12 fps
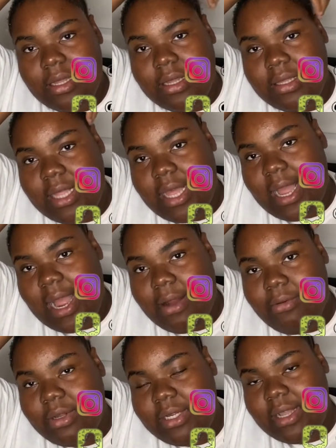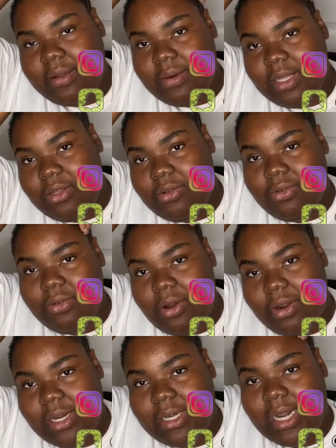that I would definitely do
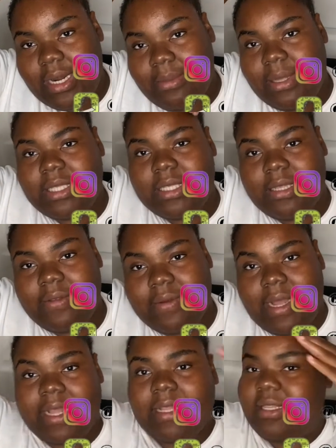on a daily basis if I